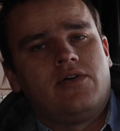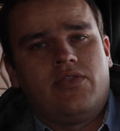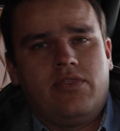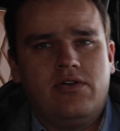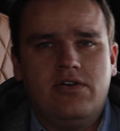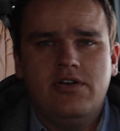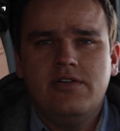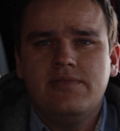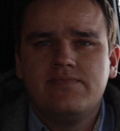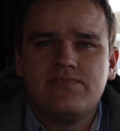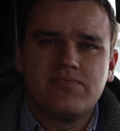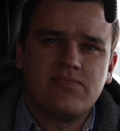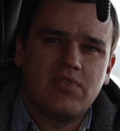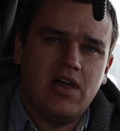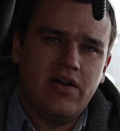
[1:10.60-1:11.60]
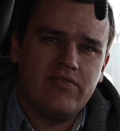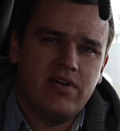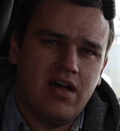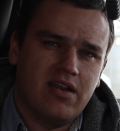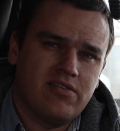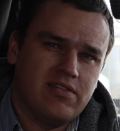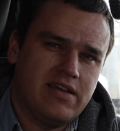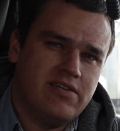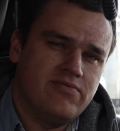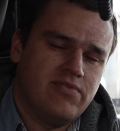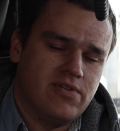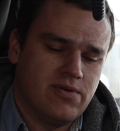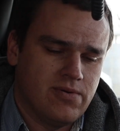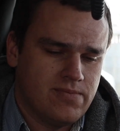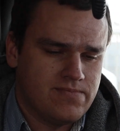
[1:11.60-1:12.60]
Third, I've got a Kleen
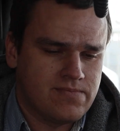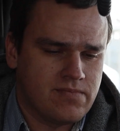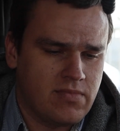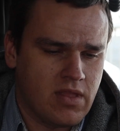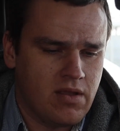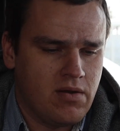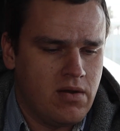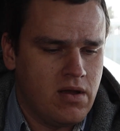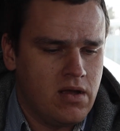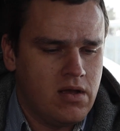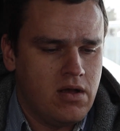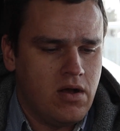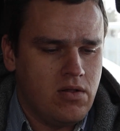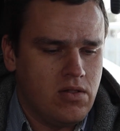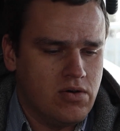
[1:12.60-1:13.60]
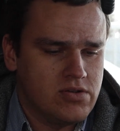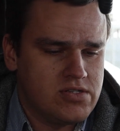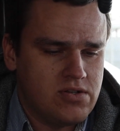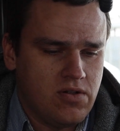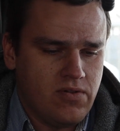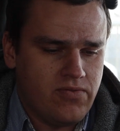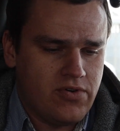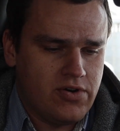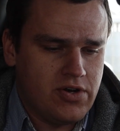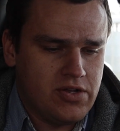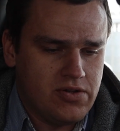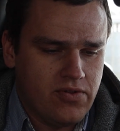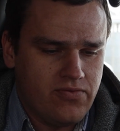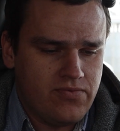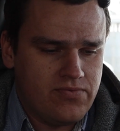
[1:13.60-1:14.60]
Flow, low sulphur
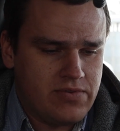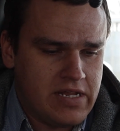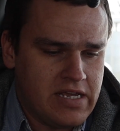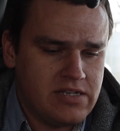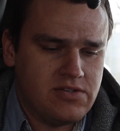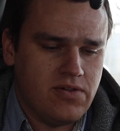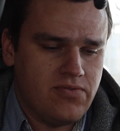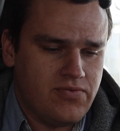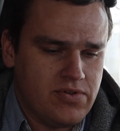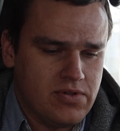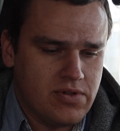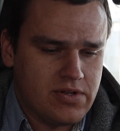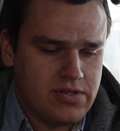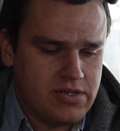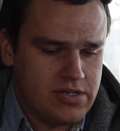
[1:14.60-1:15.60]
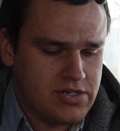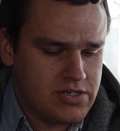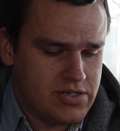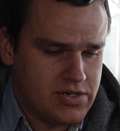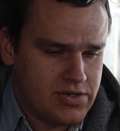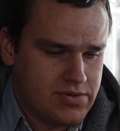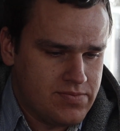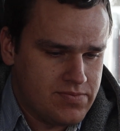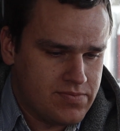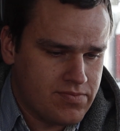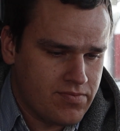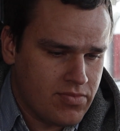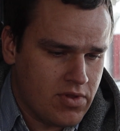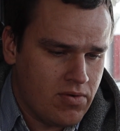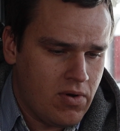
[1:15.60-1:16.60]
diesel fuel conditioner.
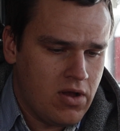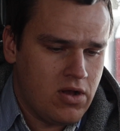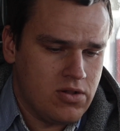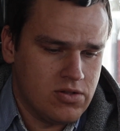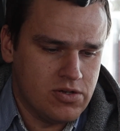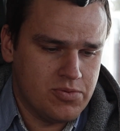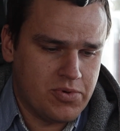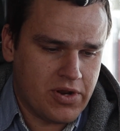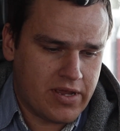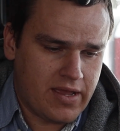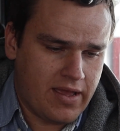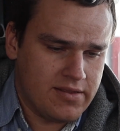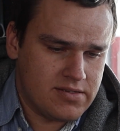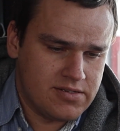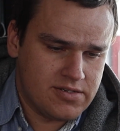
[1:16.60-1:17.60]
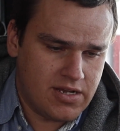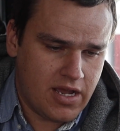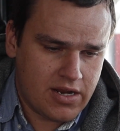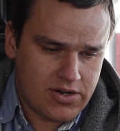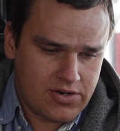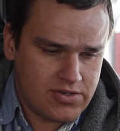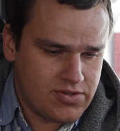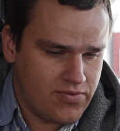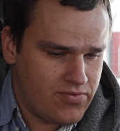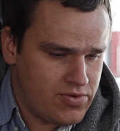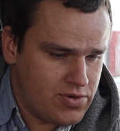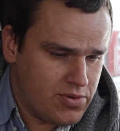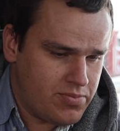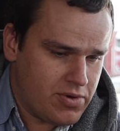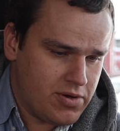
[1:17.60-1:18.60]
Lubricates injectors and
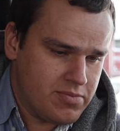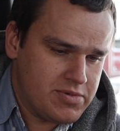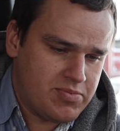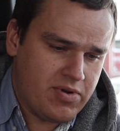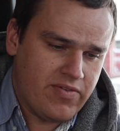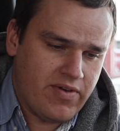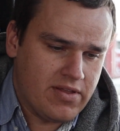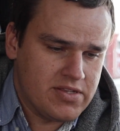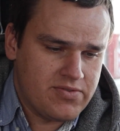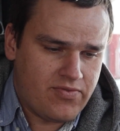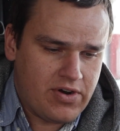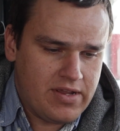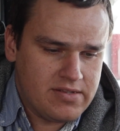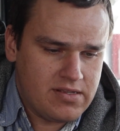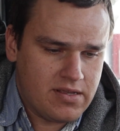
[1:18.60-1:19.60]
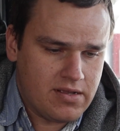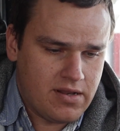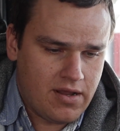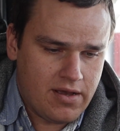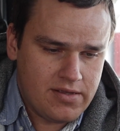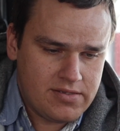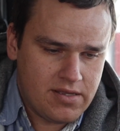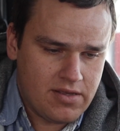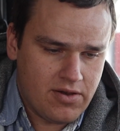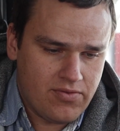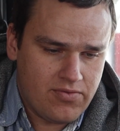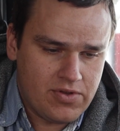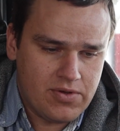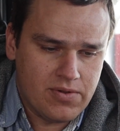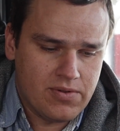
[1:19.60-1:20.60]
fuel pumps, prevents freezing and icing of
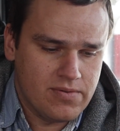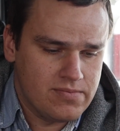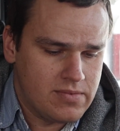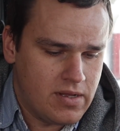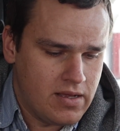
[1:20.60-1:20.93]
fuel.